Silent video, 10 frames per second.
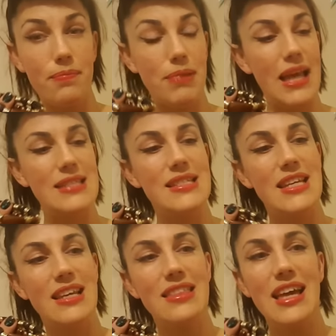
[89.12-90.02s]

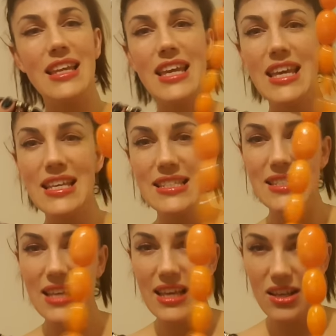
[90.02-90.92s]
plastic that is
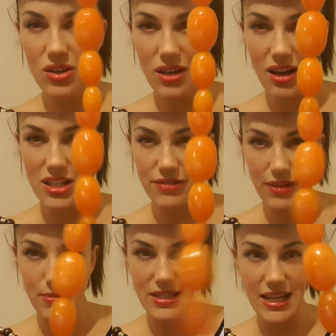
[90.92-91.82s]
kind of
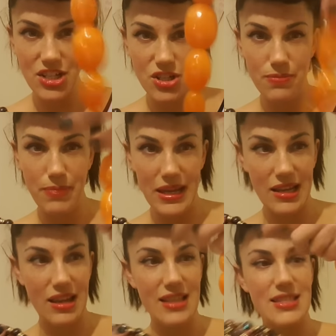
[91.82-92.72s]
imitation
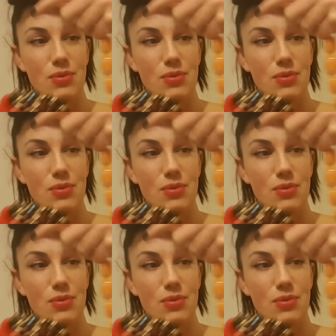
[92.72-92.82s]
Bakelite. So